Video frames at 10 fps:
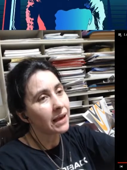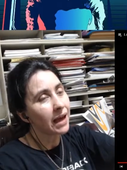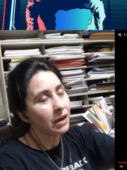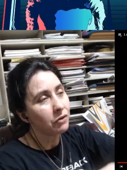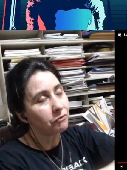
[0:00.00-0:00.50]

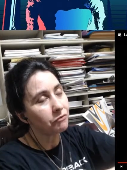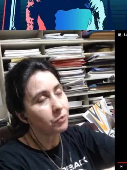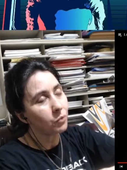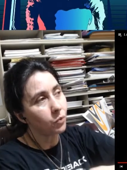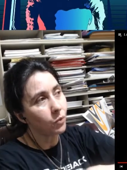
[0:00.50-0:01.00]
kind of
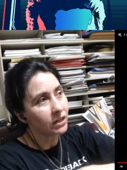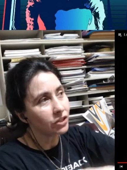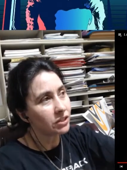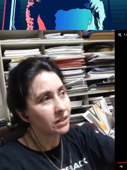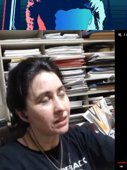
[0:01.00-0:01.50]

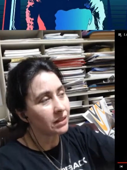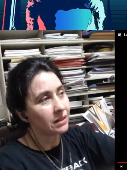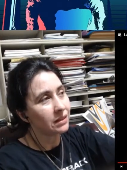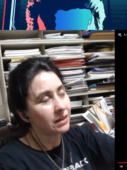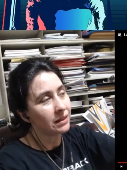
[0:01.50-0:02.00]
wish that
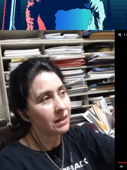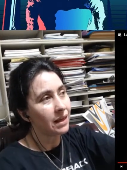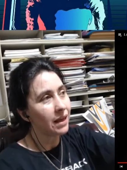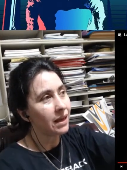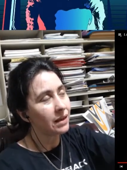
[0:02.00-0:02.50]
that
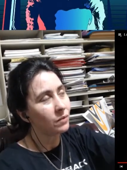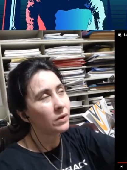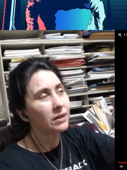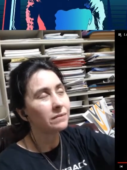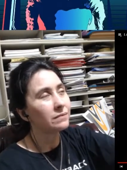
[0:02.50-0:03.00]
they had,
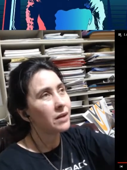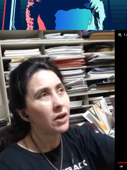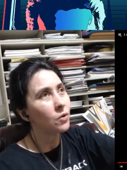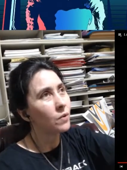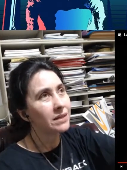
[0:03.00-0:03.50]
well,
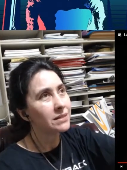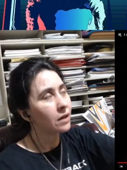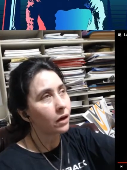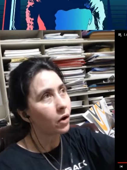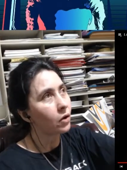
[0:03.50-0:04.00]
no, it's
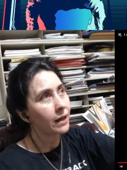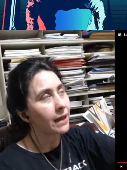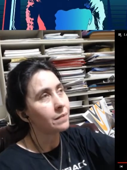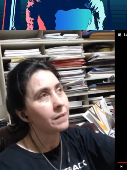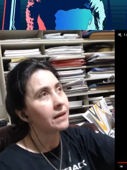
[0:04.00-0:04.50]
not all
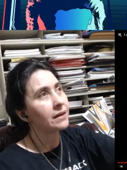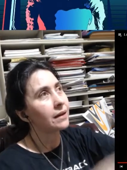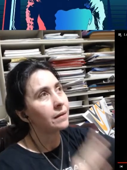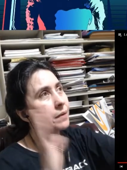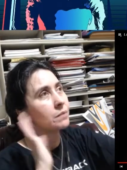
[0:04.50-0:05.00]
animated.
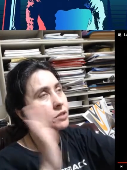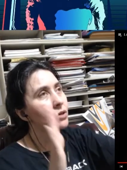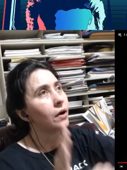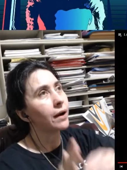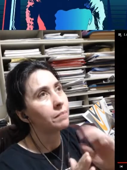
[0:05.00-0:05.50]
I'm
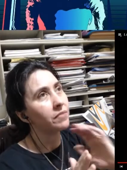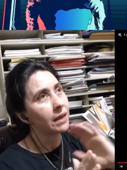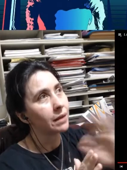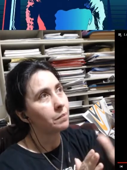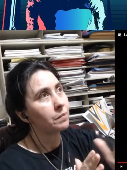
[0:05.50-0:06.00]
sorry. I'm
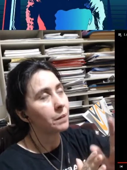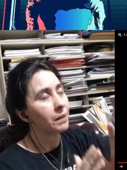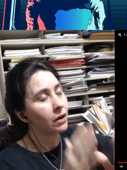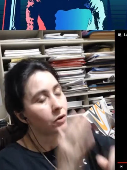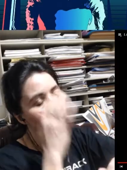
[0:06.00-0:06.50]
thinking
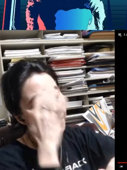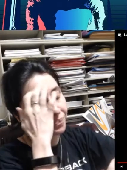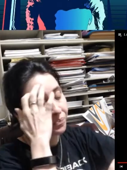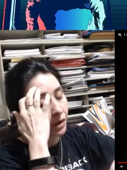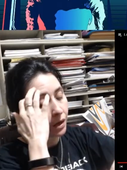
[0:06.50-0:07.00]
about,
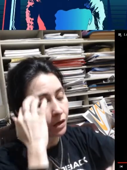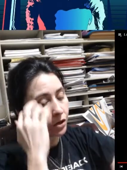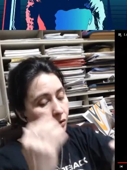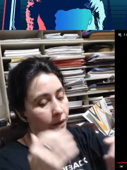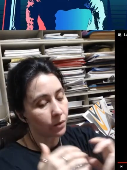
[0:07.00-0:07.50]
you
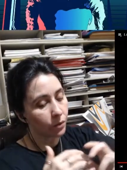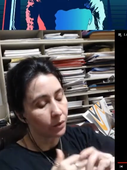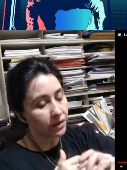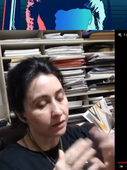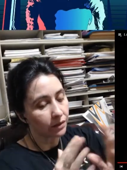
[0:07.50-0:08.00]
know, like
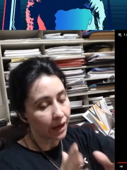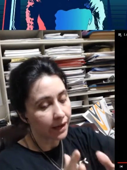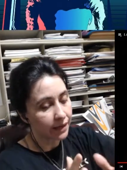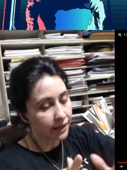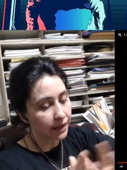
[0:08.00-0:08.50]
with The
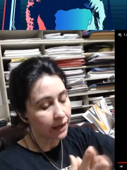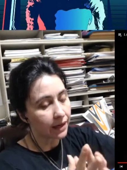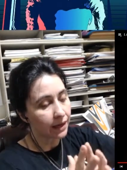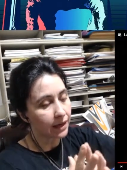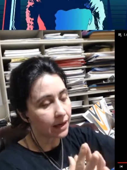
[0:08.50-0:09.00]
Lion
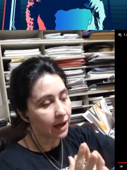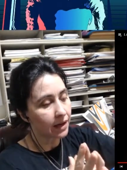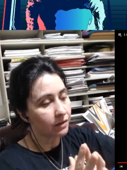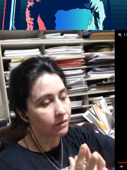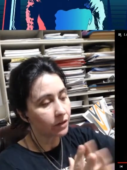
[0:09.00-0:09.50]
King, it
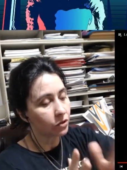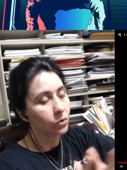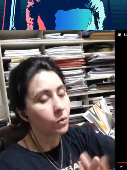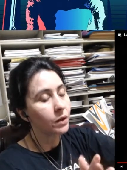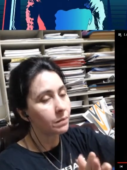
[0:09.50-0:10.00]
kind of
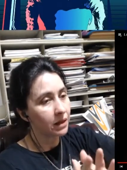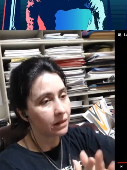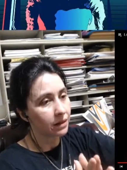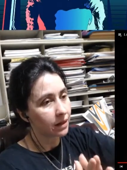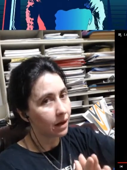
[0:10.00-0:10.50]
annoyed me
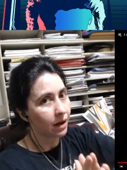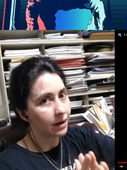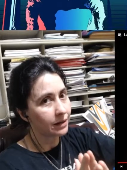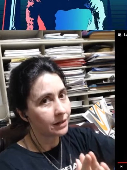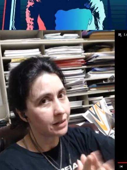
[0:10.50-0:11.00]
that they got
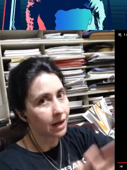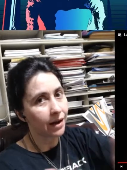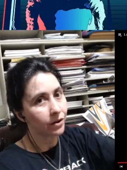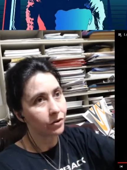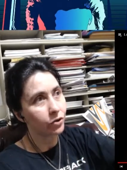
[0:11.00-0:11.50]
an
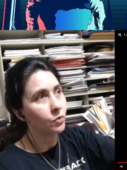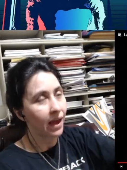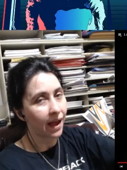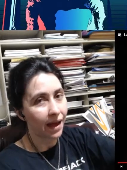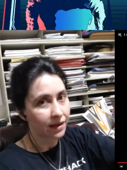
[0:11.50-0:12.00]
entire new
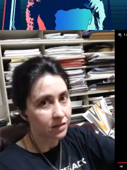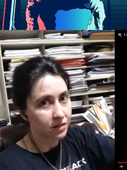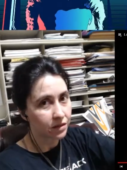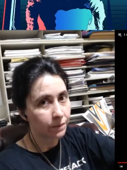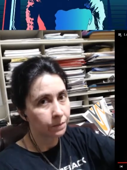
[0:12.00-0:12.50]
cast.